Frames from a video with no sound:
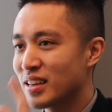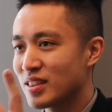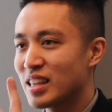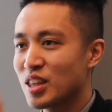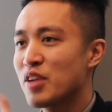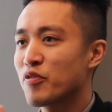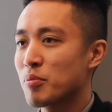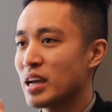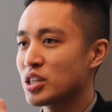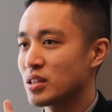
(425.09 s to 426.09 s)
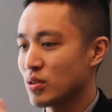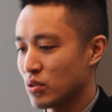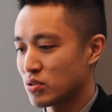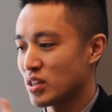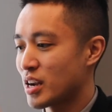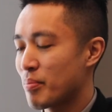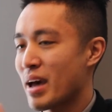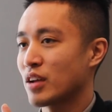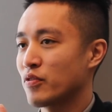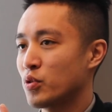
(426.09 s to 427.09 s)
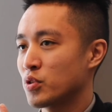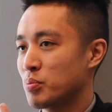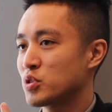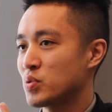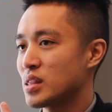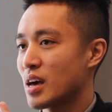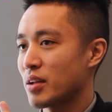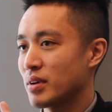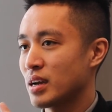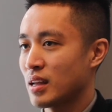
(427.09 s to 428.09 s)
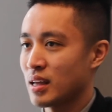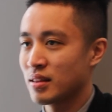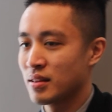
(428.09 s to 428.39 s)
Like the information, there's a lot of back and forth between that, right?